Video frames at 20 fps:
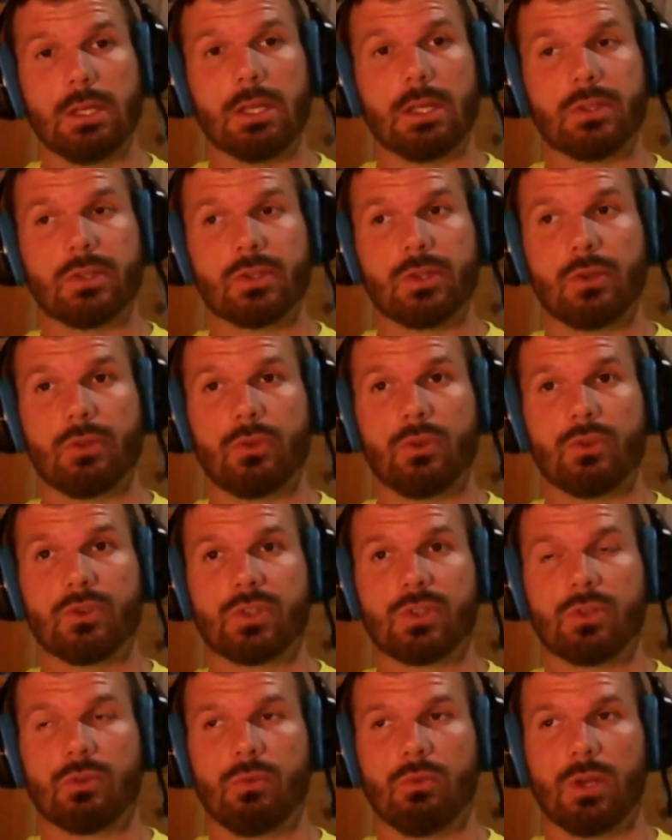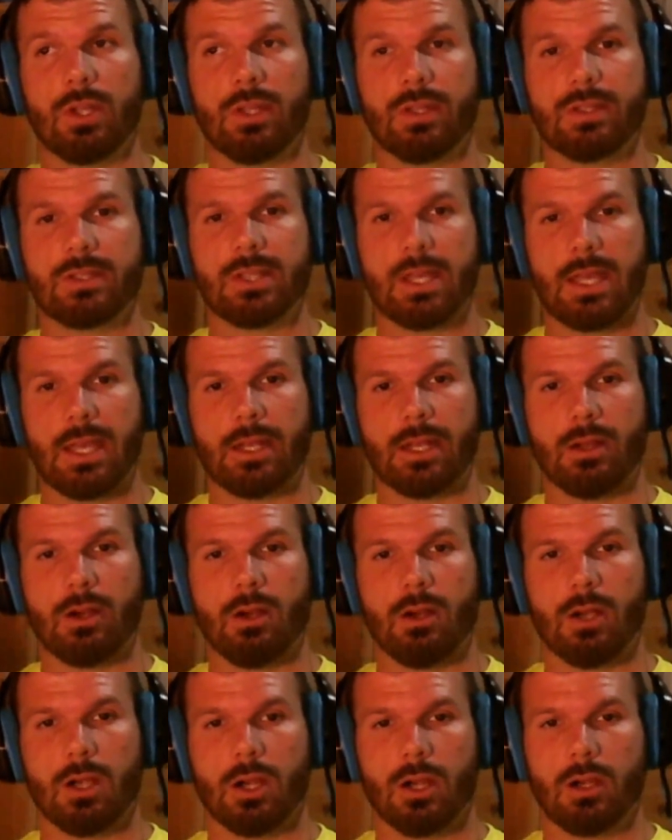and so those are the ones that
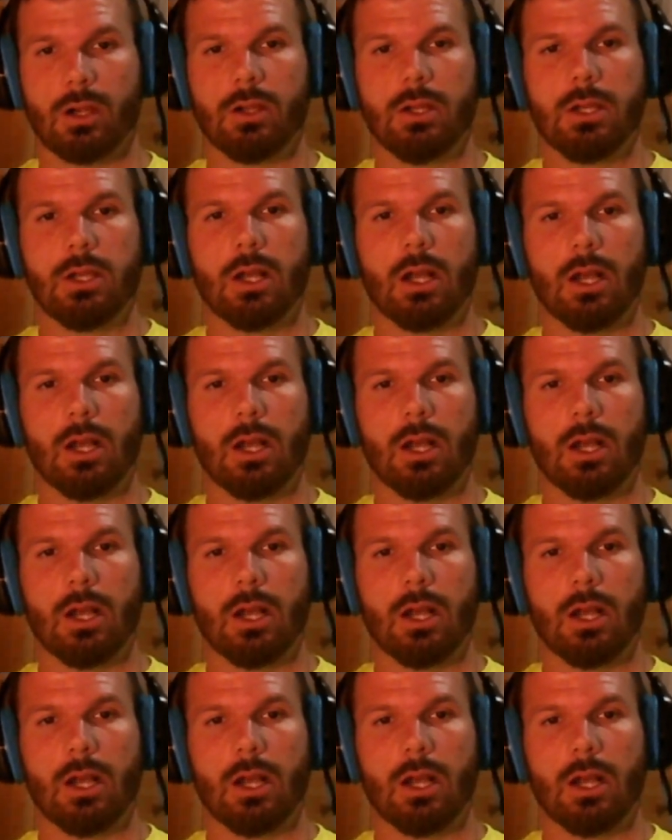are